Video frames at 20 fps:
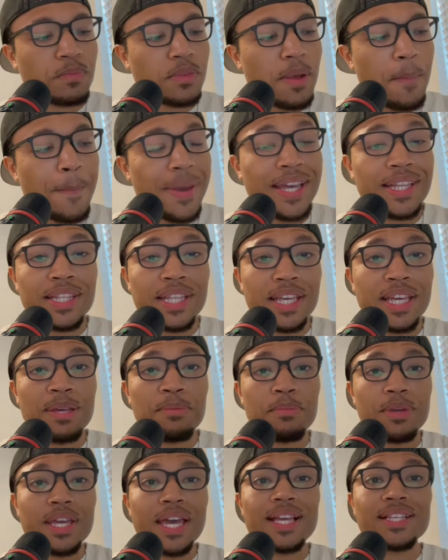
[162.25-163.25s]
made the
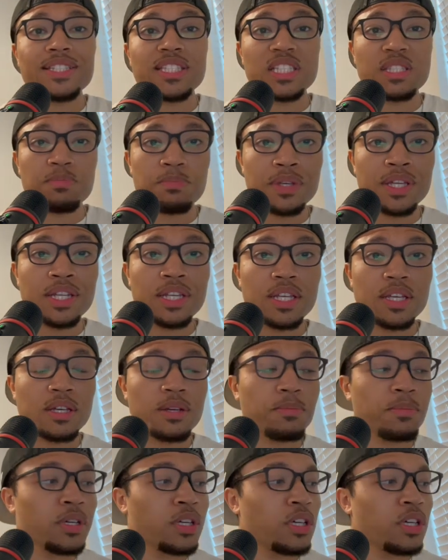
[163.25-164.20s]
NBA suspend him